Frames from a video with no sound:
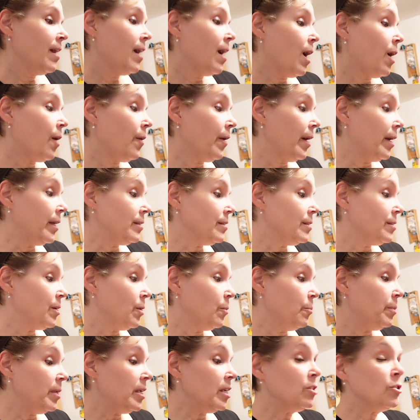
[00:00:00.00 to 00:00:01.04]
All right, so
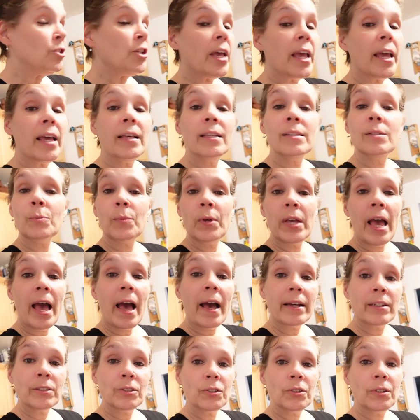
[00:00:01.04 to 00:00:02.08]
B J's, we
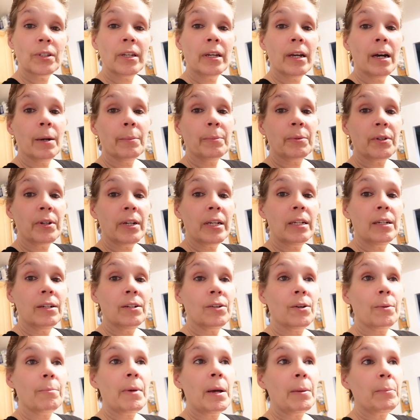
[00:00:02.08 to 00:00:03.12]
actually upgraded
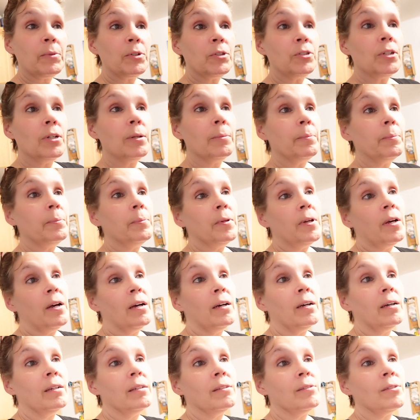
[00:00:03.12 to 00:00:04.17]
our membership uh,